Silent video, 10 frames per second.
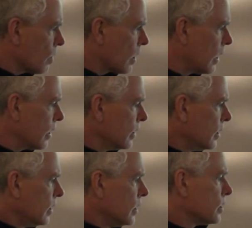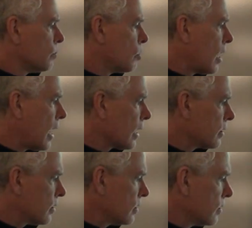okay? Subtract,
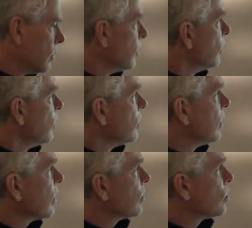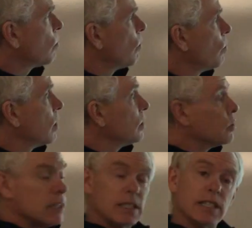take the square root, and you
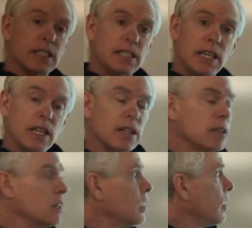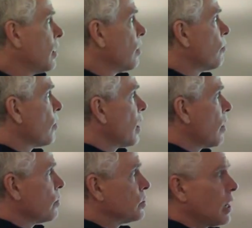get 16 then for that
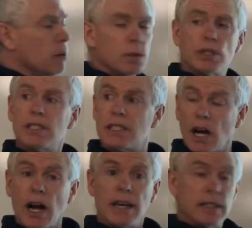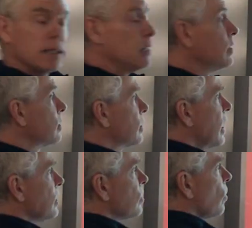other side, which is the height in this
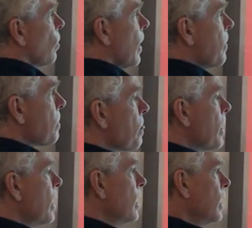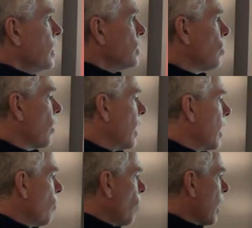case, okay? So
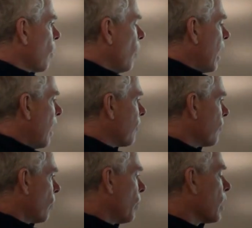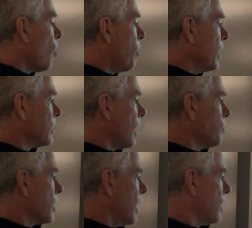then when I go half, or when I go base
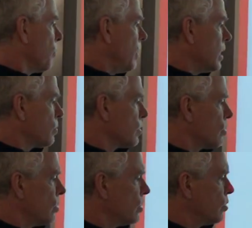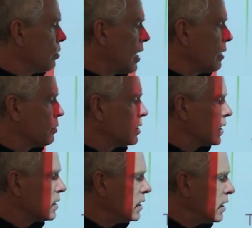times height, the base was 32, the height was
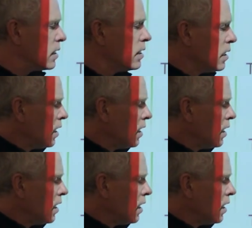16,